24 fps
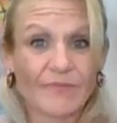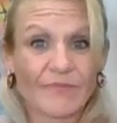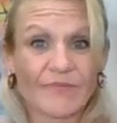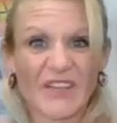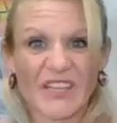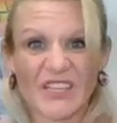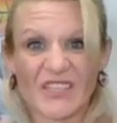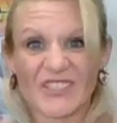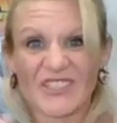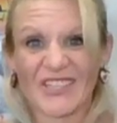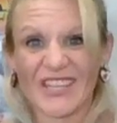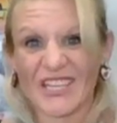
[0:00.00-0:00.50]

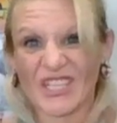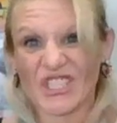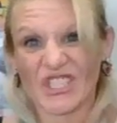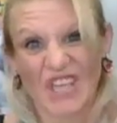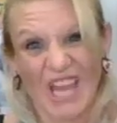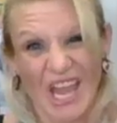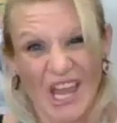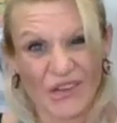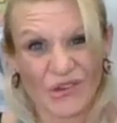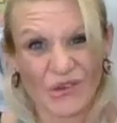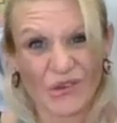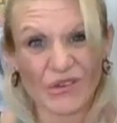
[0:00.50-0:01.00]
They
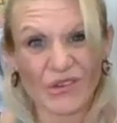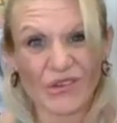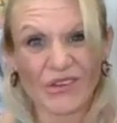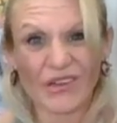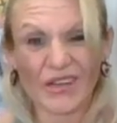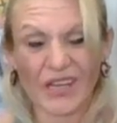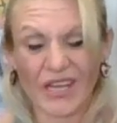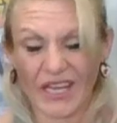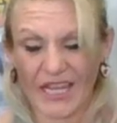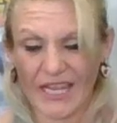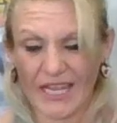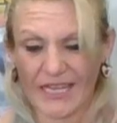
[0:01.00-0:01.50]
shatter,
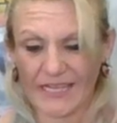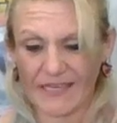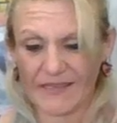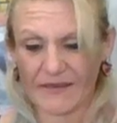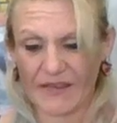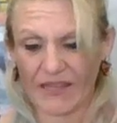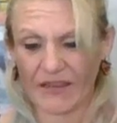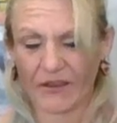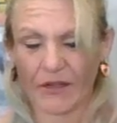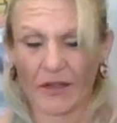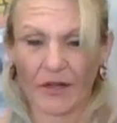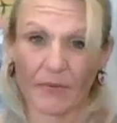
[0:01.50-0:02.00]

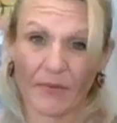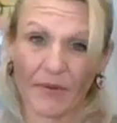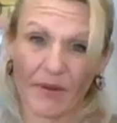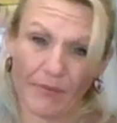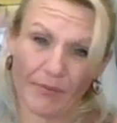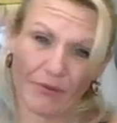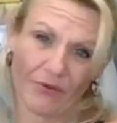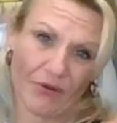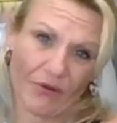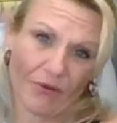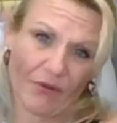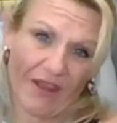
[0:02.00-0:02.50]
and a lot of
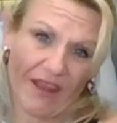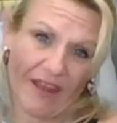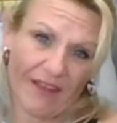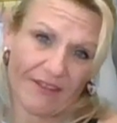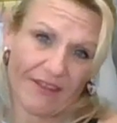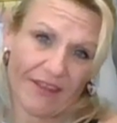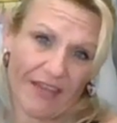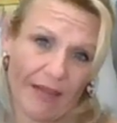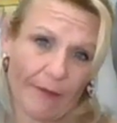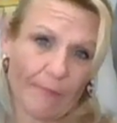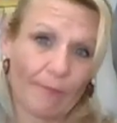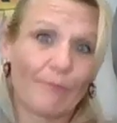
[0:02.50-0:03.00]
people don't like
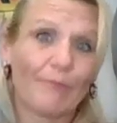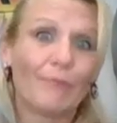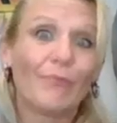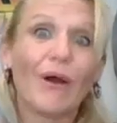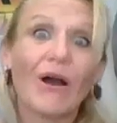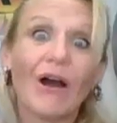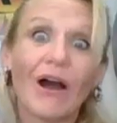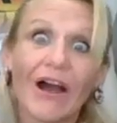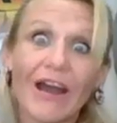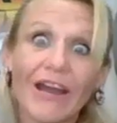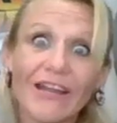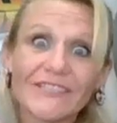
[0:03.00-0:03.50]
that.
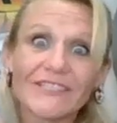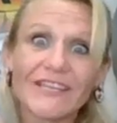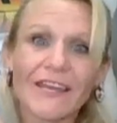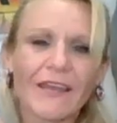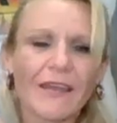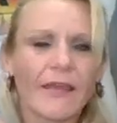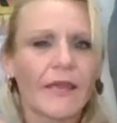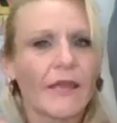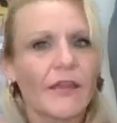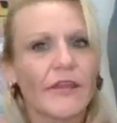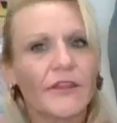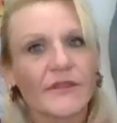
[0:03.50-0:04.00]
But
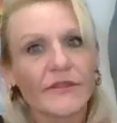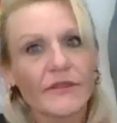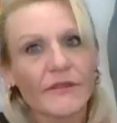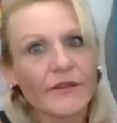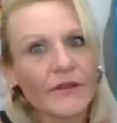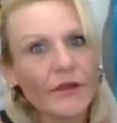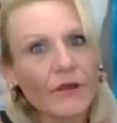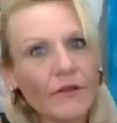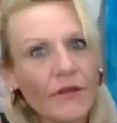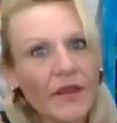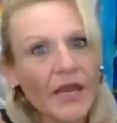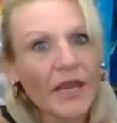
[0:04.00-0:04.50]

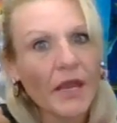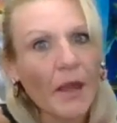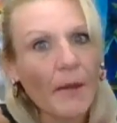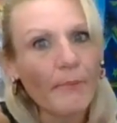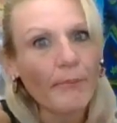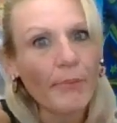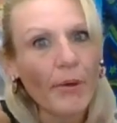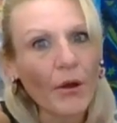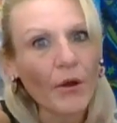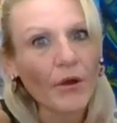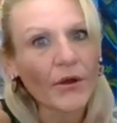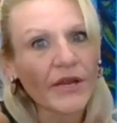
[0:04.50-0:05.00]
they're like a
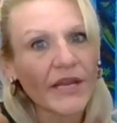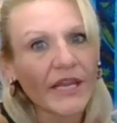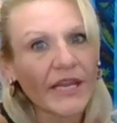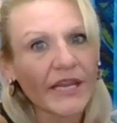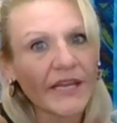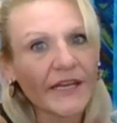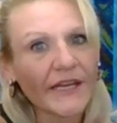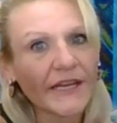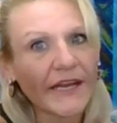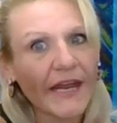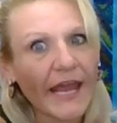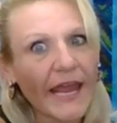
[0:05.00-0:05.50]
party
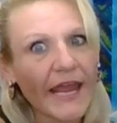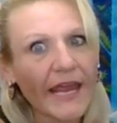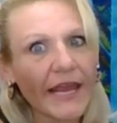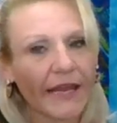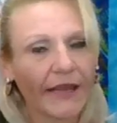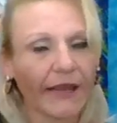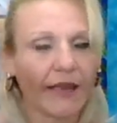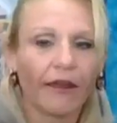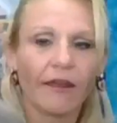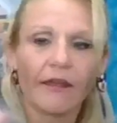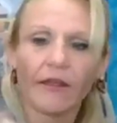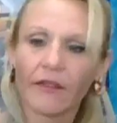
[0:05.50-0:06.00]
in an
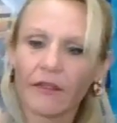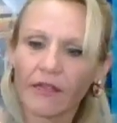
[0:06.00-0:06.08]
egg.